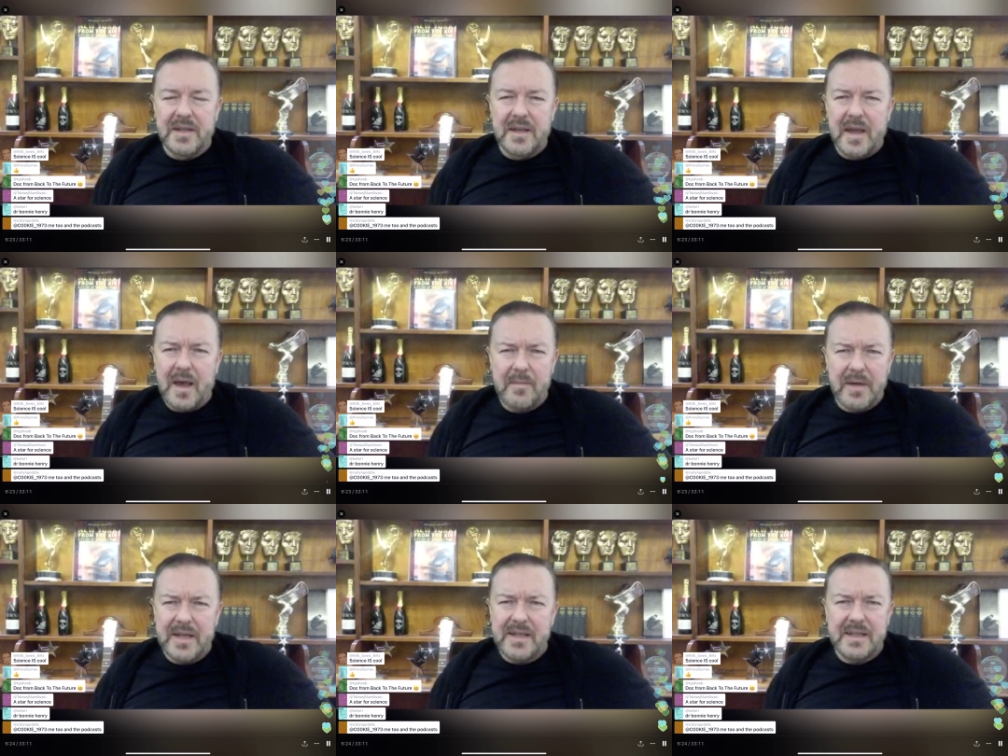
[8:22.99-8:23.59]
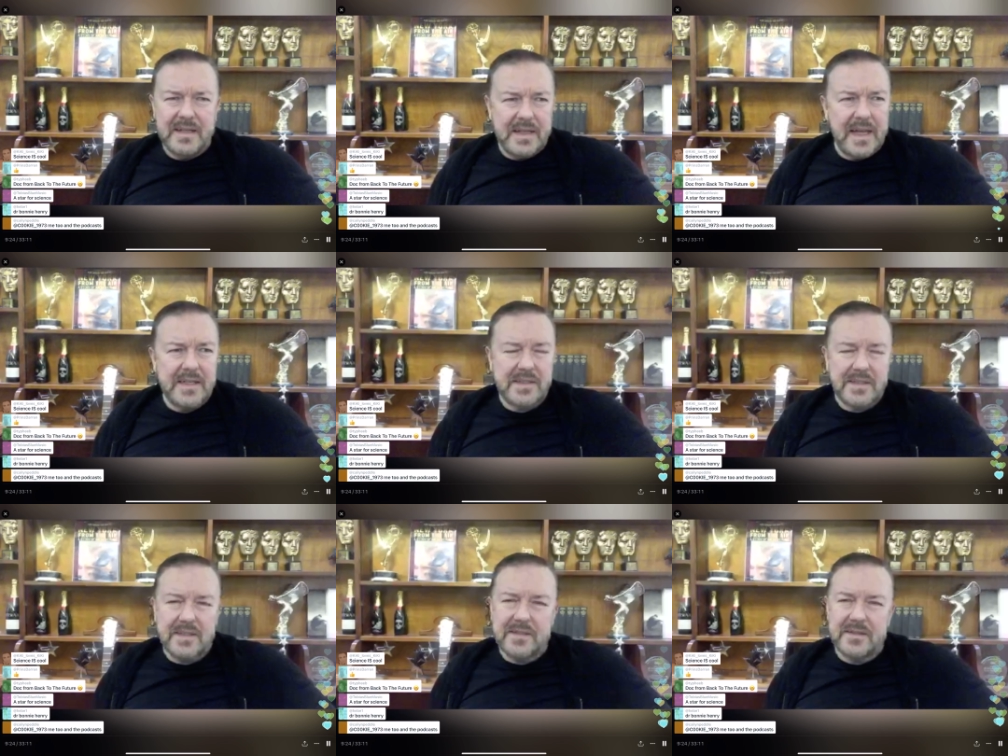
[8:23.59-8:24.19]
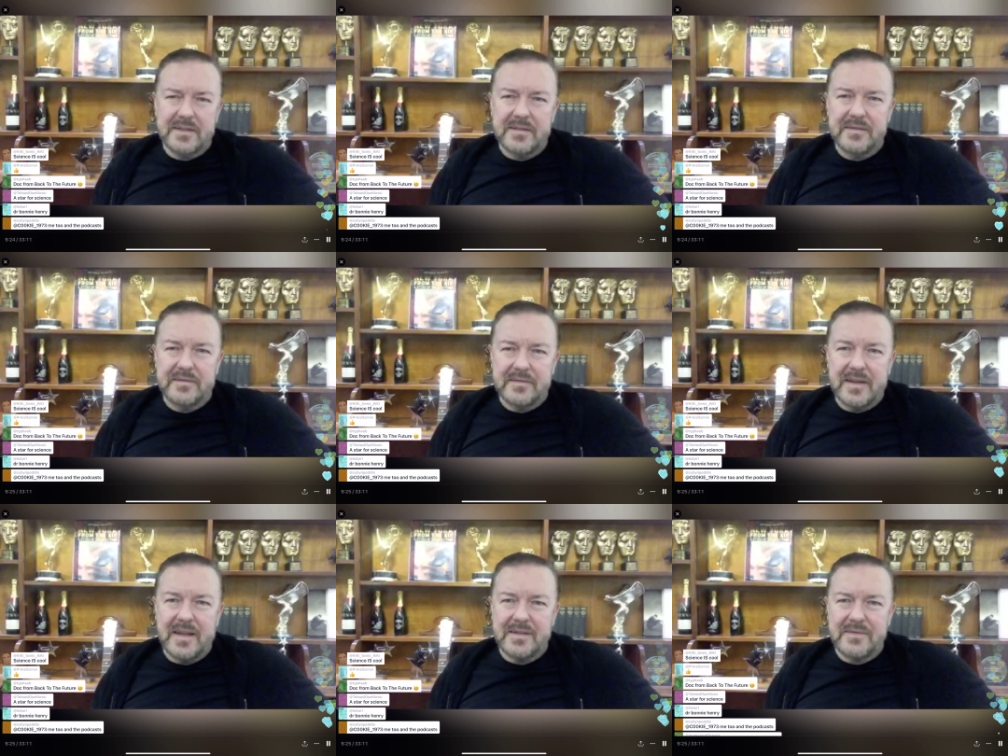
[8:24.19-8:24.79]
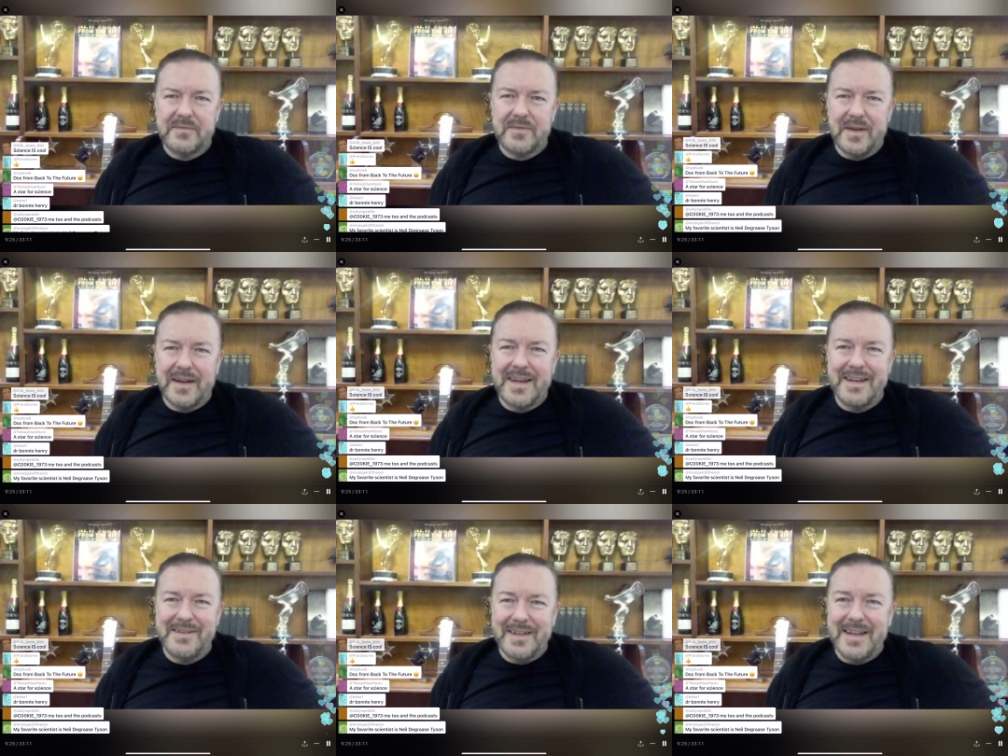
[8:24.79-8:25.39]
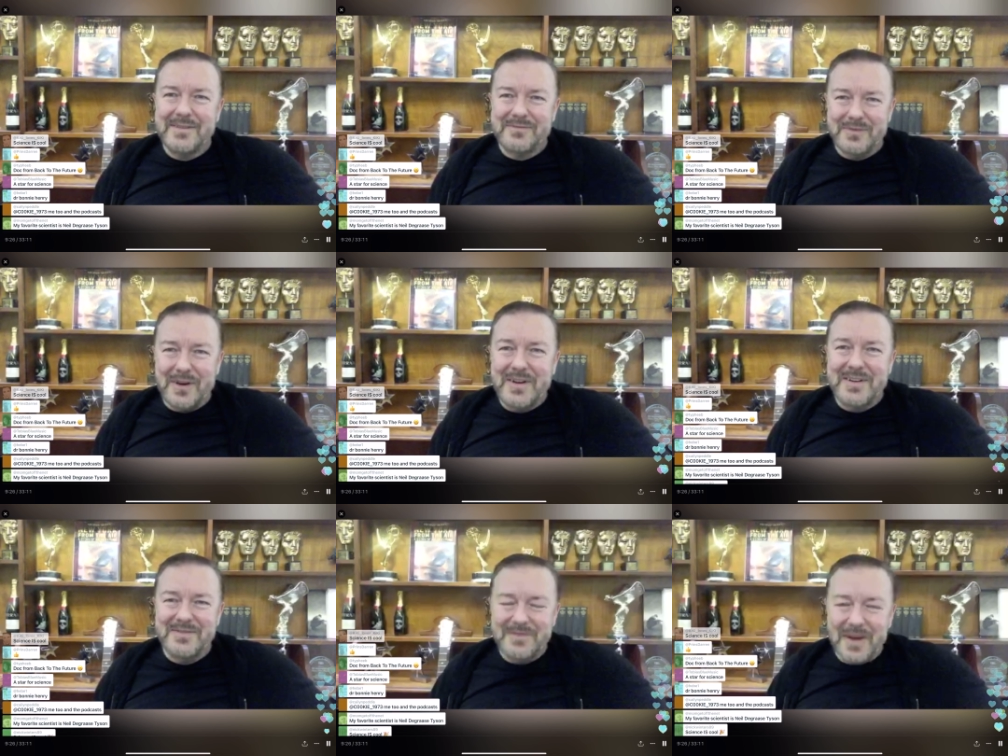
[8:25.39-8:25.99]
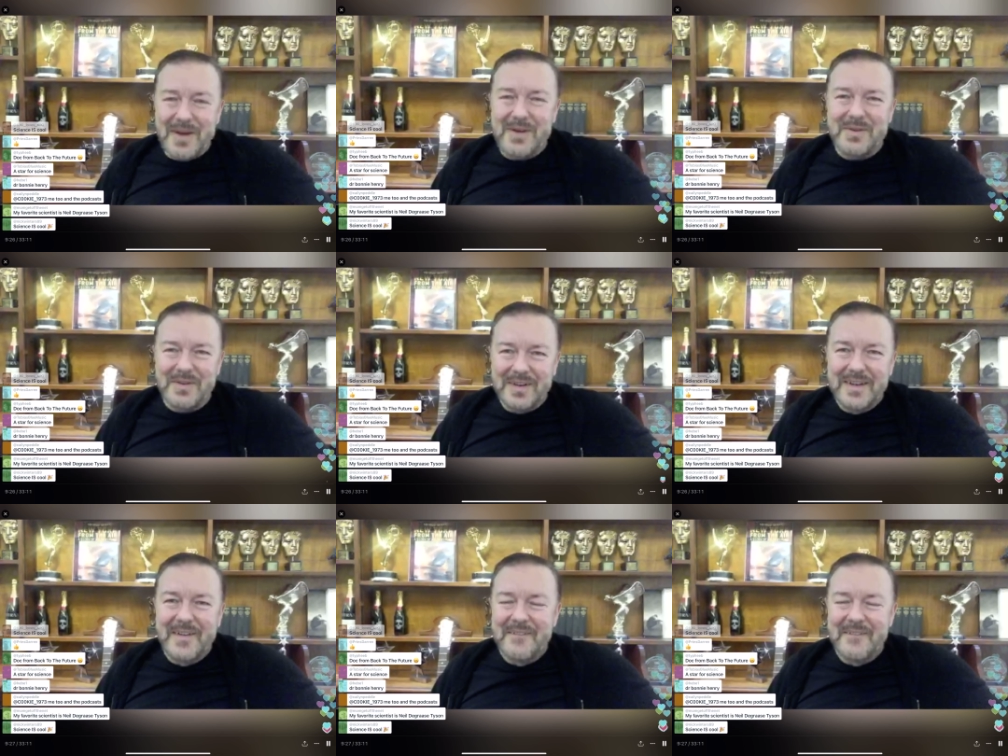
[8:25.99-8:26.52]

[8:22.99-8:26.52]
I mean, that's rock and roll.